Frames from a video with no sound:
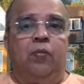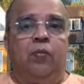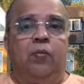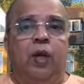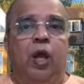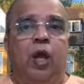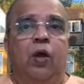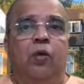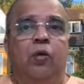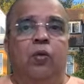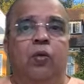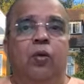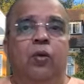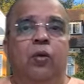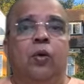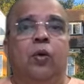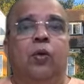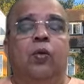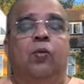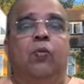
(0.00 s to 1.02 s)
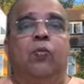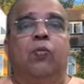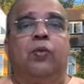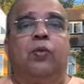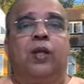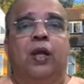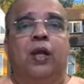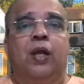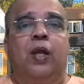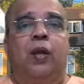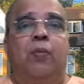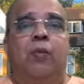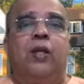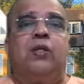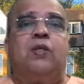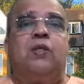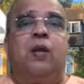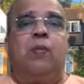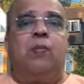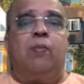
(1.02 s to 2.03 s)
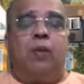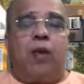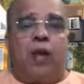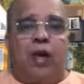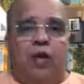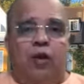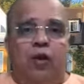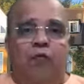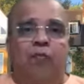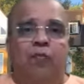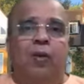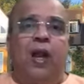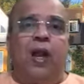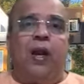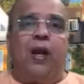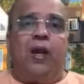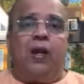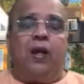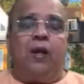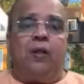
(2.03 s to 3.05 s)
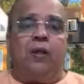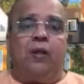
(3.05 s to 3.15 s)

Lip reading: Now, Shani means some kind of planet.